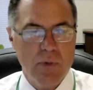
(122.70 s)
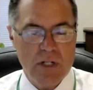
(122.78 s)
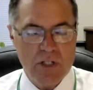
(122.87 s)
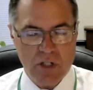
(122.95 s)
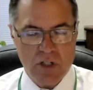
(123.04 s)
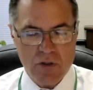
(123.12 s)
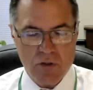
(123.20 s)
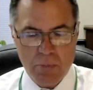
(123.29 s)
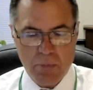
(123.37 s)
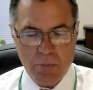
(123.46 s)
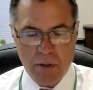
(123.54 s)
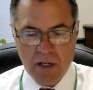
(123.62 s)
the region, because there's
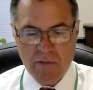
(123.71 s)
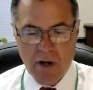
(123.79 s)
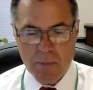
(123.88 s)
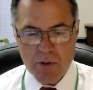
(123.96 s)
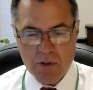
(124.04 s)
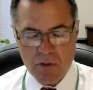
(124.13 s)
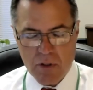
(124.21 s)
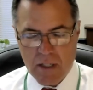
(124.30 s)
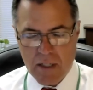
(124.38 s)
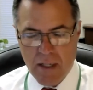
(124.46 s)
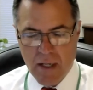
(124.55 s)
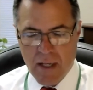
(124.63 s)
plenty of
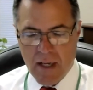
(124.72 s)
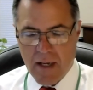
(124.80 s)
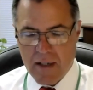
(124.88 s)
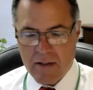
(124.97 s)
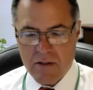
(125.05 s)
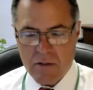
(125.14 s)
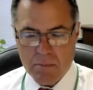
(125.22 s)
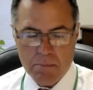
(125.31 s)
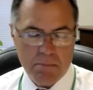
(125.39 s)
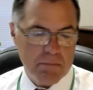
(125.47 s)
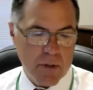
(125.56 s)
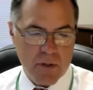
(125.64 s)
opportunity to
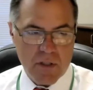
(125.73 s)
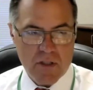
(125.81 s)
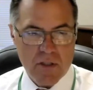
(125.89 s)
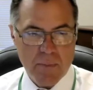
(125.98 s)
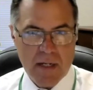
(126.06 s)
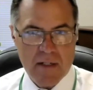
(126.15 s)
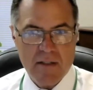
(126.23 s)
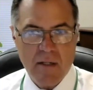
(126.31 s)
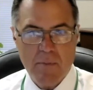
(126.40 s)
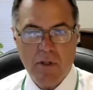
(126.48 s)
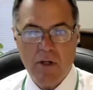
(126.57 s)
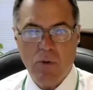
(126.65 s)
participate in
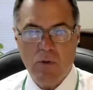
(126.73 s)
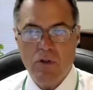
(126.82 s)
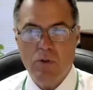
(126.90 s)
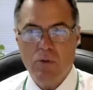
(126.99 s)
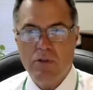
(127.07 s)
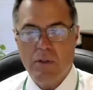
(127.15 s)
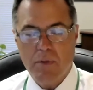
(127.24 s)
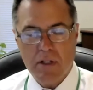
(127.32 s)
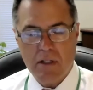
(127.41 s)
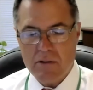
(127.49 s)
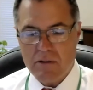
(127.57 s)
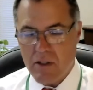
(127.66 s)
something or to do
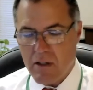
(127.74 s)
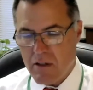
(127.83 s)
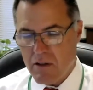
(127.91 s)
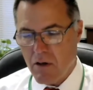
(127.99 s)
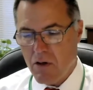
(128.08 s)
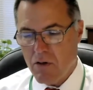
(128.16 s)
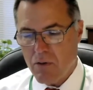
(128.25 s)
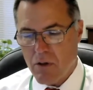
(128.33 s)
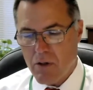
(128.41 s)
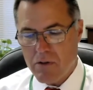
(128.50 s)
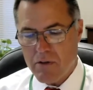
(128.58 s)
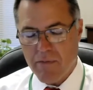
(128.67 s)
something as on your
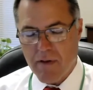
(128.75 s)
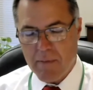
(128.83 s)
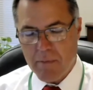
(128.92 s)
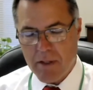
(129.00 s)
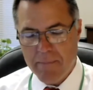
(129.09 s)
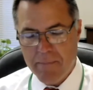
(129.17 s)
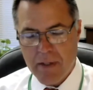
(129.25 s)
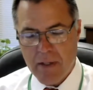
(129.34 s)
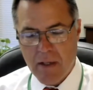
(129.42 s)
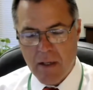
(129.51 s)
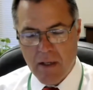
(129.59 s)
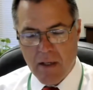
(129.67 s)
own as a family.
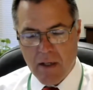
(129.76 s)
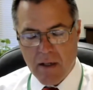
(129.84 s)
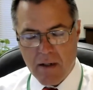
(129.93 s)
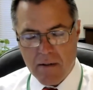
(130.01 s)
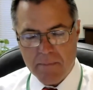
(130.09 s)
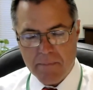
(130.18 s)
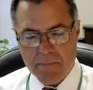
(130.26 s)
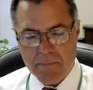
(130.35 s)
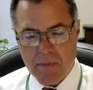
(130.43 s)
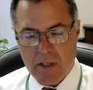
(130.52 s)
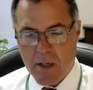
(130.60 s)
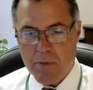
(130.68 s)
A
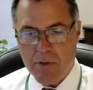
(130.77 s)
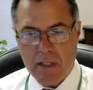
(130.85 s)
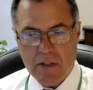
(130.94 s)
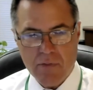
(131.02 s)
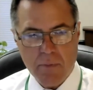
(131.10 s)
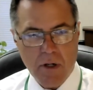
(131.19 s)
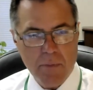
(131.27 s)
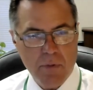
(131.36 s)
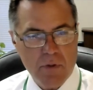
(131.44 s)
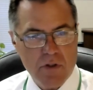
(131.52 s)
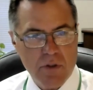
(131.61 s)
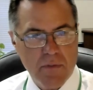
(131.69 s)
couple of things from our
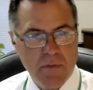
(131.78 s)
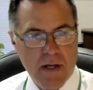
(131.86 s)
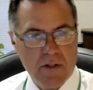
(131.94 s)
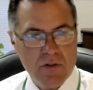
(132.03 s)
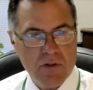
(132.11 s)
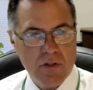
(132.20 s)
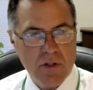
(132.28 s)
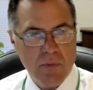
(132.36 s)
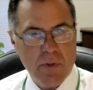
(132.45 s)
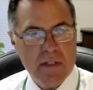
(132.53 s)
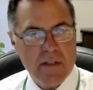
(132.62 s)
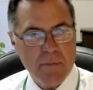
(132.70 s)
Board of Supervisors and their
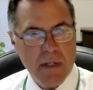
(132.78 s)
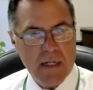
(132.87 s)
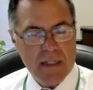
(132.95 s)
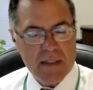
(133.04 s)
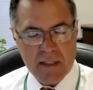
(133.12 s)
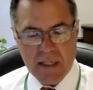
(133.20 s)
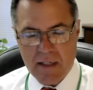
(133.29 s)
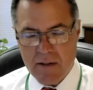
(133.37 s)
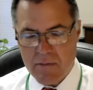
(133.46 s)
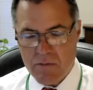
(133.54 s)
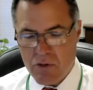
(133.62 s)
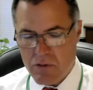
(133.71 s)
recent meetings.
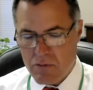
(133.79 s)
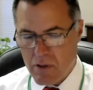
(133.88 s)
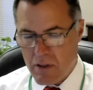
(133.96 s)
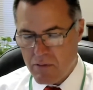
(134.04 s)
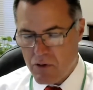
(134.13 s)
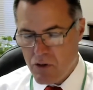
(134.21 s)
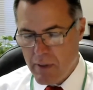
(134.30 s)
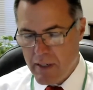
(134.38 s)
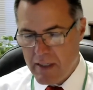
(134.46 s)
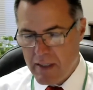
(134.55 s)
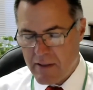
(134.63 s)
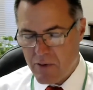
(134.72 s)
Again, just 2
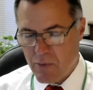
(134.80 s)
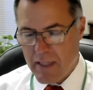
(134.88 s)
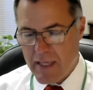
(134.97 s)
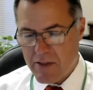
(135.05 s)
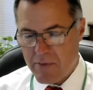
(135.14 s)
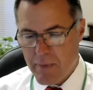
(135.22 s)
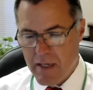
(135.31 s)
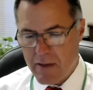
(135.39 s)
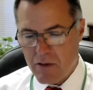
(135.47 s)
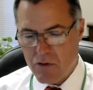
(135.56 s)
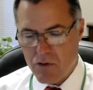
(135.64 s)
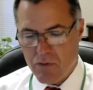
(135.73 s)
meetings since we last met.
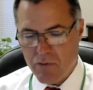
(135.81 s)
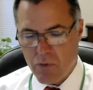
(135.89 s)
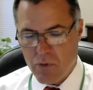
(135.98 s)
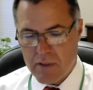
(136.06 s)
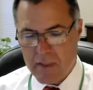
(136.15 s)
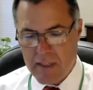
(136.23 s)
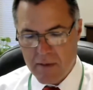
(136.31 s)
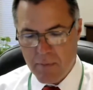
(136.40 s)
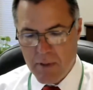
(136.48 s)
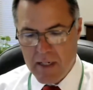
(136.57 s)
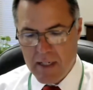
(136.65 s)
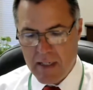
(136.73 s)
Their June 14th
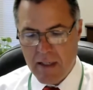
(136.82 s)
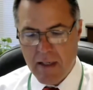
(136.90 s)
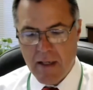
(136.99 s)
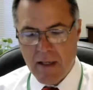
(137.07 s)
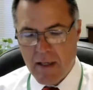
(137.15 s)
meeting,